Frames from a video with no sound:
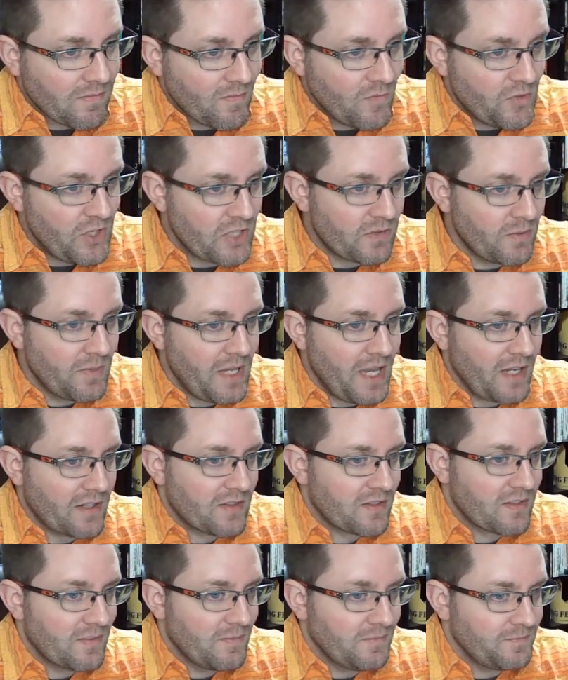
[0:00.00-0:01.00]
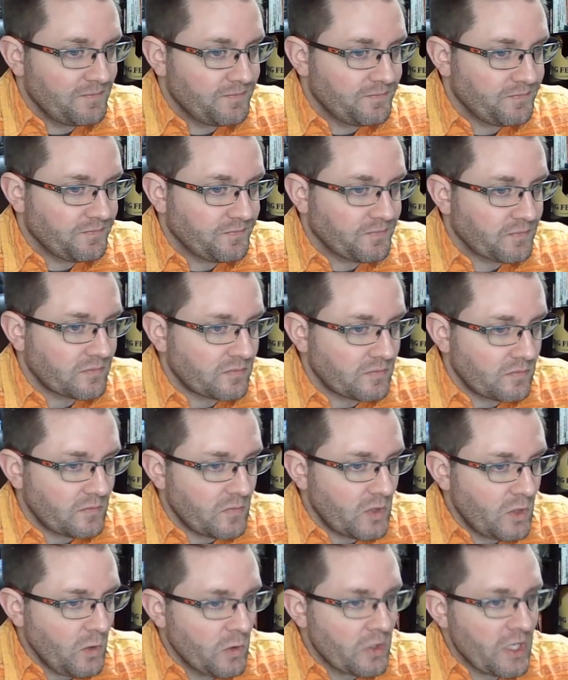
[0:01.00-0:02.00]
just from DEX,
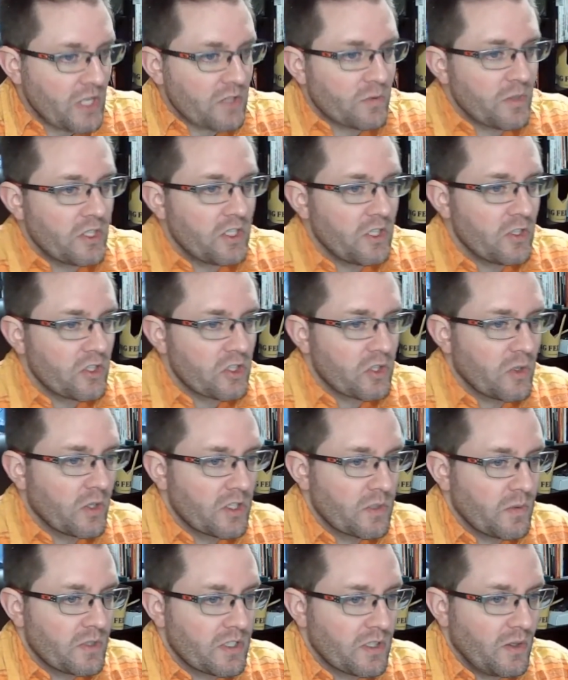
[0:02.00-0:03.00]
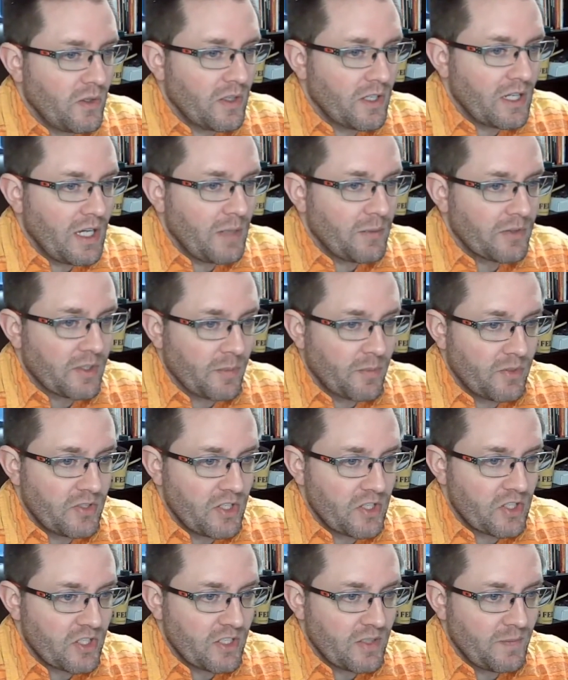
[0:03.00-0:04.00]
which asks retail shorts what's going on with their
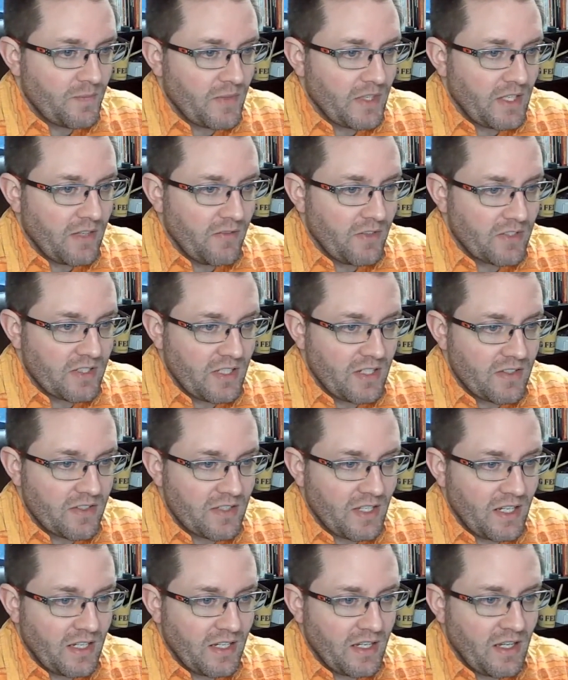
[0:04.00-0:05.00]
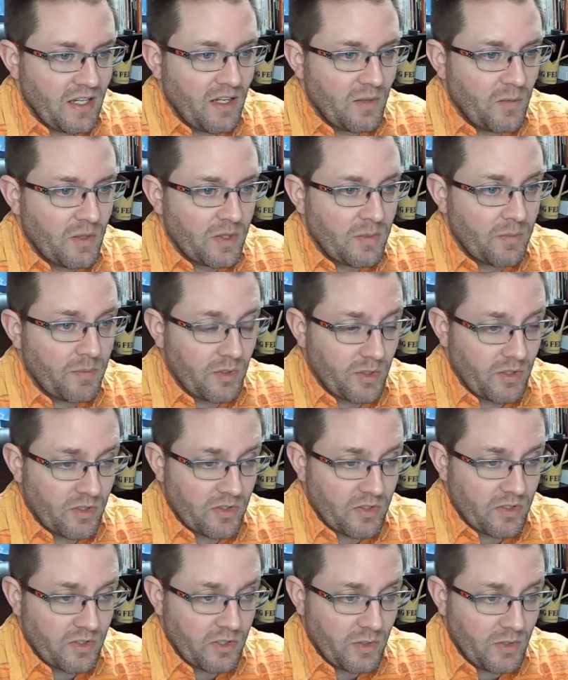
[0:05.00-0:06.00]
position. Give us an insight on what the
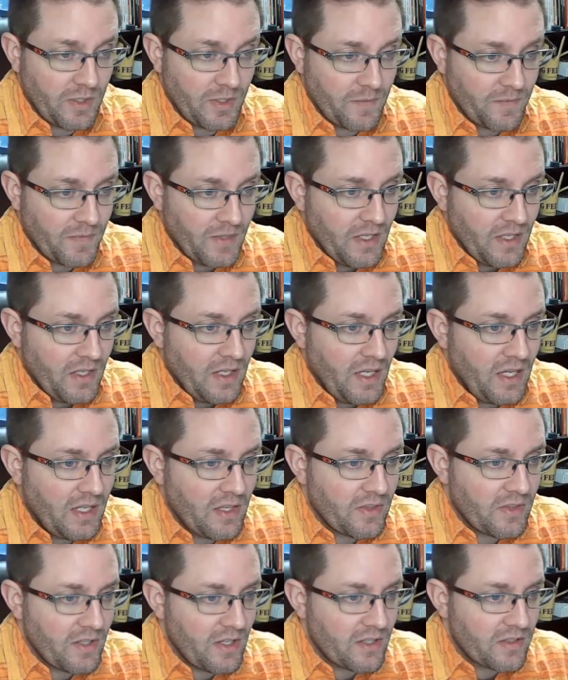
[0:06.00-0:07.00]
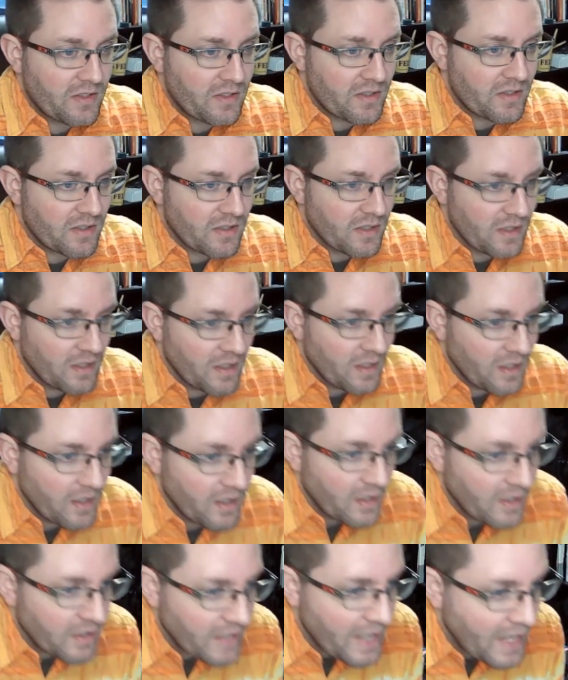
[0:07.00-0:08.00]
brokers are doing. Any thoughts
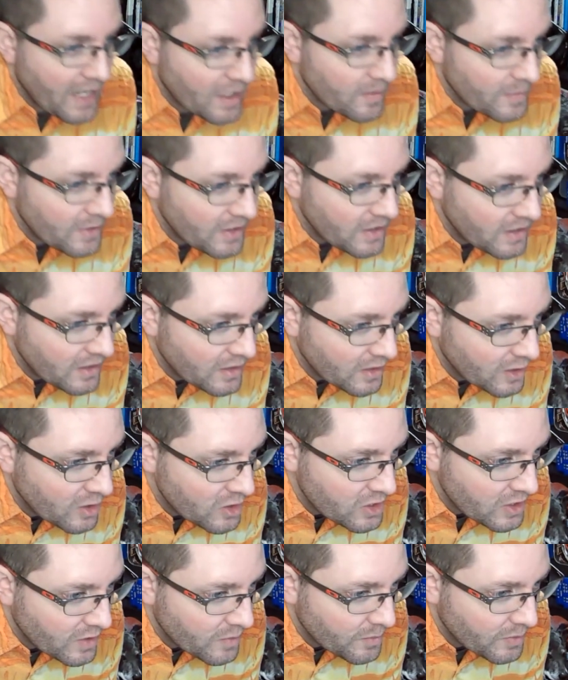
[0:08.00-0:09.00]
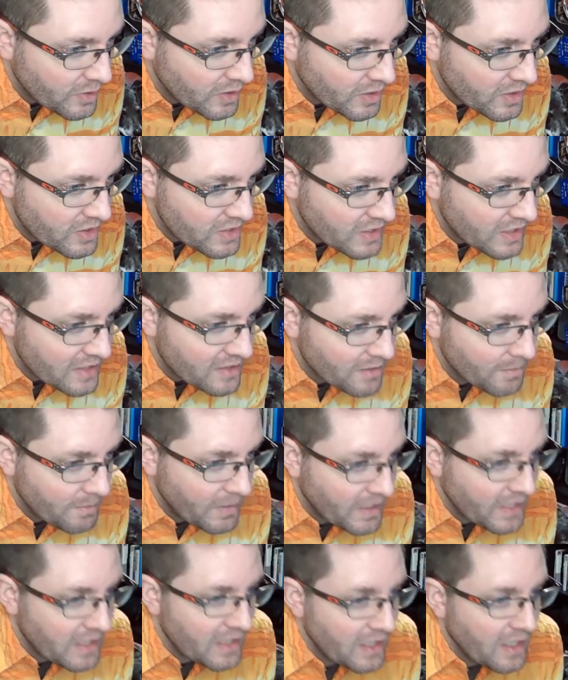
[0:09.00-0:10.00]
on Acme negotiating with brokers to get some
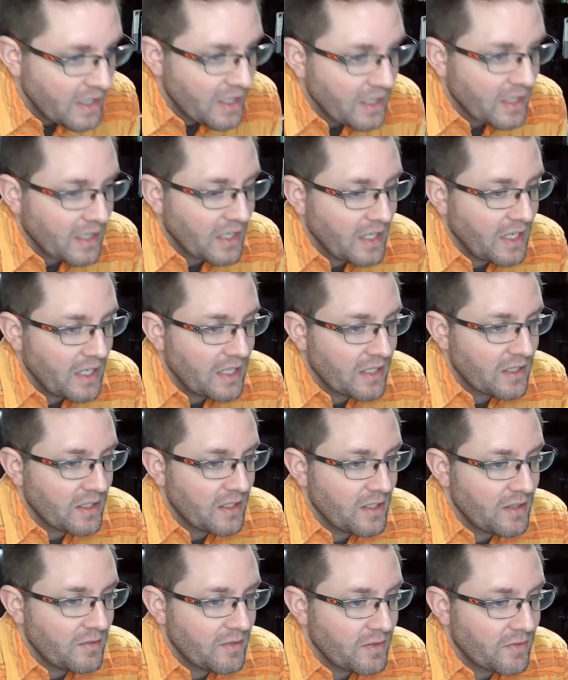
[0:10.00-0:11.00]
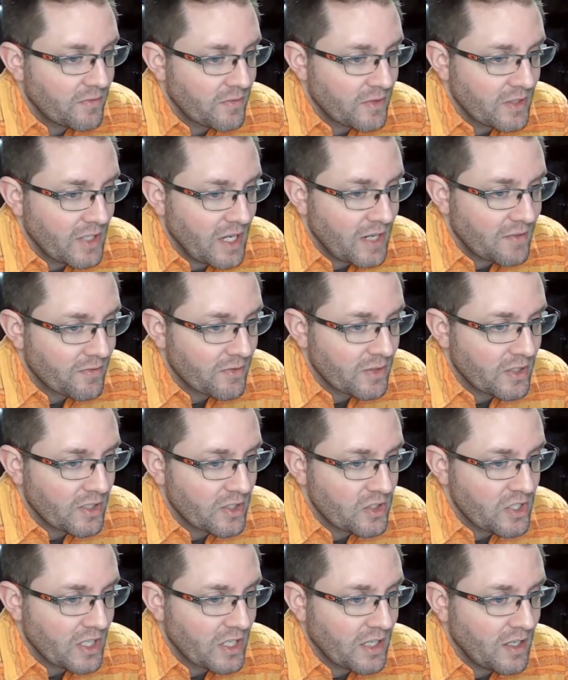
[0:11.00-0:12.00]
money? Kind of a free offering.
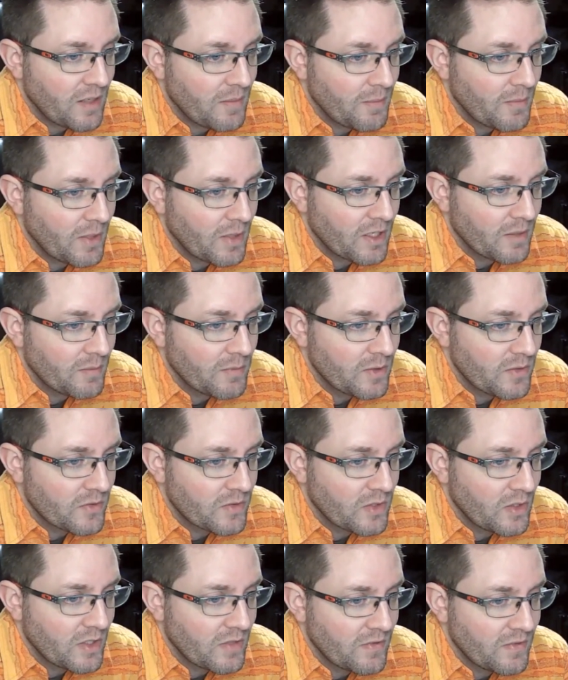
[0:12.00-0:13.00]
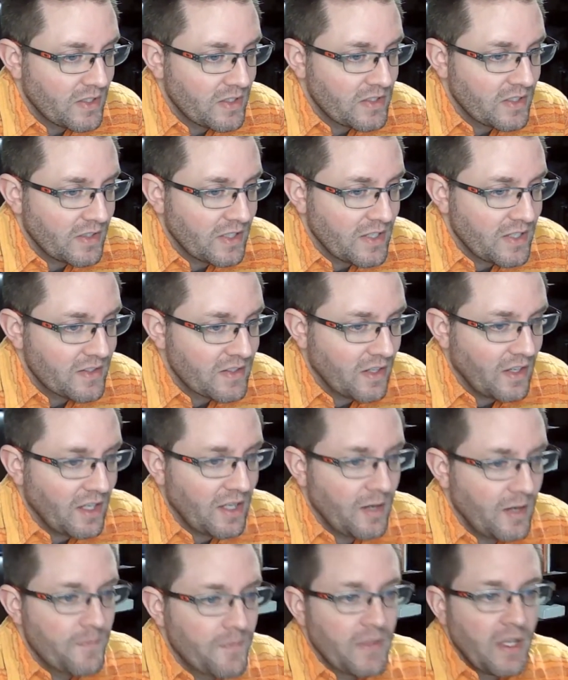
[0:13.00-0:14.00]
Check out Market Moves, Tony Vids. He lays it all
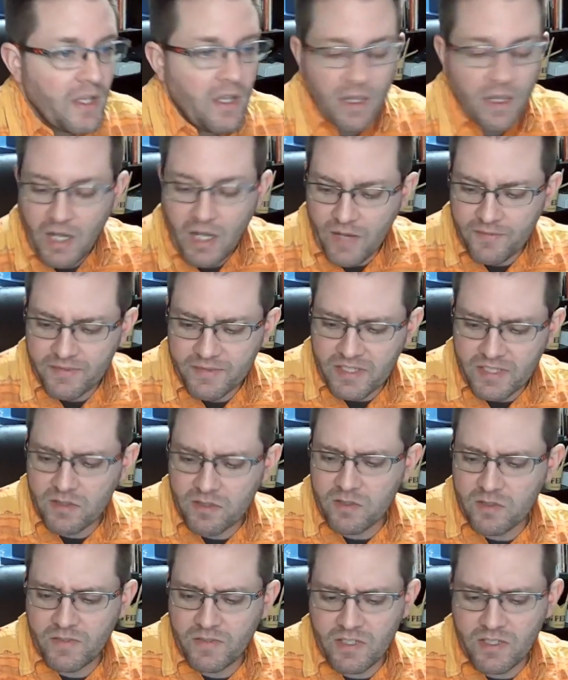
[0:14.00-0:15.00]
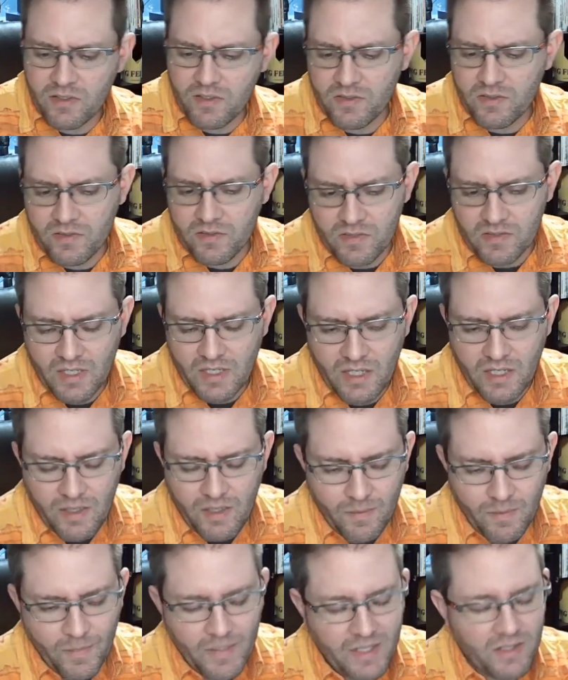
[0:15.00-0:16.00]
out. I've seen those videos. I
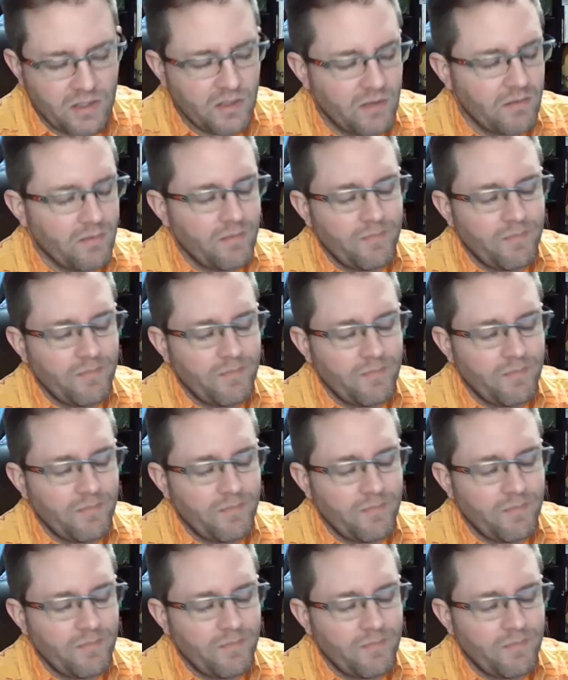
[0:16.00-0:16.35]
mean,